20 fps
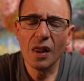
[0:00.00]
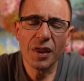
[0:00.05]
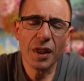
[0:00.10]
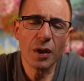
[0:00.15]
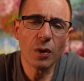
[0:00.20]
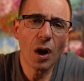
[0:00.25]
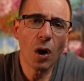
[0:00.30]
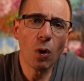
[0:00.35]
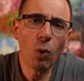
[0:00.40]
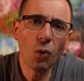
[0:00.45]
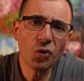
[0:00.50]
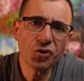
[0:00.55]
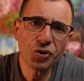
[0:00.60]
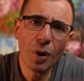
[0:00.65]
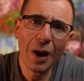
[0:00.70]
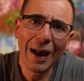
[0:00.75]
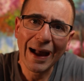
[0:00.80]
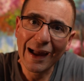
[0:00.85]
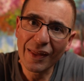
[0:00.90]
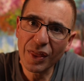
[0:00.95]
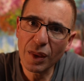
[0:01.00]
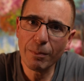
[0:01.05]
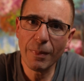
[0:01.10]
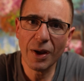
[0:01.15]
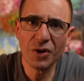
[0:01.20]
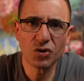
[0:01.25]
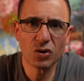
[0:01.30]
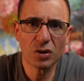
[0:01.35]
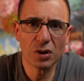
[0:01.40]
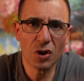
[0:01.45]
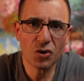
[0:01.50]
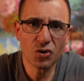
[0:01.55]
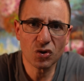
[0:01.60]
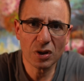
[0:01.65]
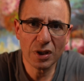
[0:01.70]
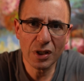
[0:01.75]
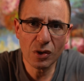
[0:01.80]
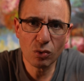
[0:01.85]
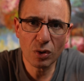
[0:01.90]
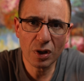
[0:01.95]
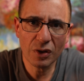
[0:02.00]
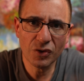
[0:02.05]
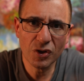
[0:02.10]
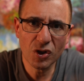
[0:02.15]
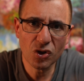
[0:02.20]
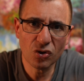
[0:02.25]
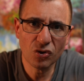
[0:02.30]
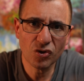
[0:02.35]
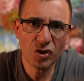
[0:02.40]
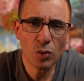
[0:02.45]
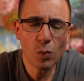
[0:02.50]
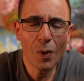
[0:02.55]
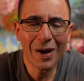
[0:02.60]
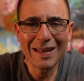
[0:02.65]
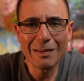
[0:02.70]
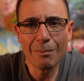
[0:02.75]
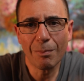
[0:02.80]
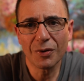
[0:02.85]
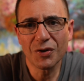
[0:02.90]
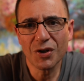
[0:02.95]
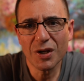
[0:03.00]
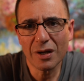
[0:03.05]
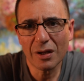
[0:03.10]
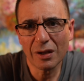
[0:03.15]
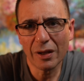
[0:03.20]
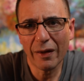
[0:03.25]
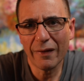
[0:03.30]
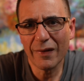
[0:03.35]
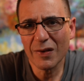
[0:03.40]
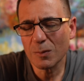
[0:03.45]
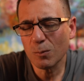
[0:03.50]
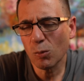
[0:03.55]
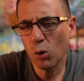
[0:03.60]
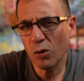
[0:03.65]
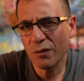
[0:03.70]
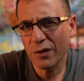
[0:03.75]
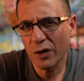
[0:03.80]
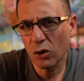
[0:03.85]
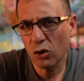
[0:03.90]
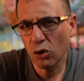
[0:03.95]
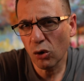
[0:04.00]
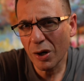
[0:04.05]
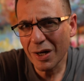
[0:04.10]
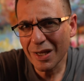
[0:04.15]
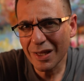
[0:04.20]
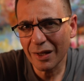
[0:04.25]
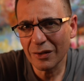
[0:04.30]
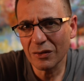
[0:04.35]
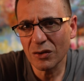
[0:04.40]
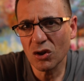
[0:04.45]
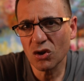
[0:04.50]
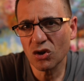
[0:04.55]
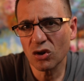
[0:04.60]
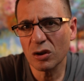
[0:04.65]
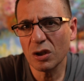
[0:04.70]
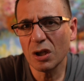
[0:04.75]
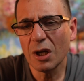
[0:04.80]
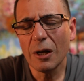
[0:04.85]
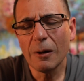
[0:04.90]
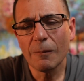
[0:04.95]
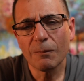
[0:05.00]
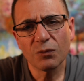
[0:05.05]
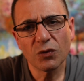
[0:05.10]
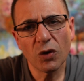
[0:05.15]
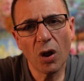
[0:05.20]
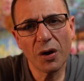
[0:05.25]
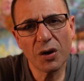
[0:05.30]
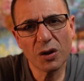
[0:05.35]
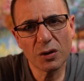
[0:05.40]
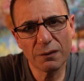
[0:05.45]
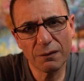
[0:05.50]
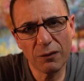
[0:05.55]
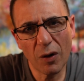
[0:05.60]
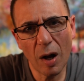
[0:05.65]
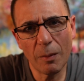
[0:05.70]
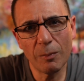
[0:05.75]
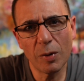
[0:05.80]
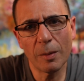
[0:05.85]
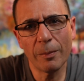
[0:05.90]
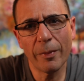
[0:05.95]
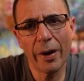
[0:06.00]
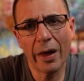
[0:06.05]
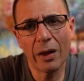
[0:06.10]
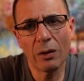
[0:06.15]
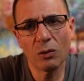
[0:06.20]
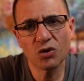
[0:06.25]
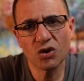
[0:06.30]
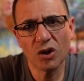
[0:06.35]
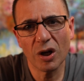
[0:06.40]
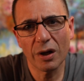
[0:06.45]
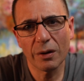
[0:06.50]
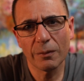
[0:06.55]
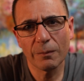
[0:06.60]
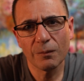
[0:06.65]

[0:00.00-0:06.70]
There are also other musculoskeletal conditions, and one in particular is more of a chronic condition known as fibromyalgia.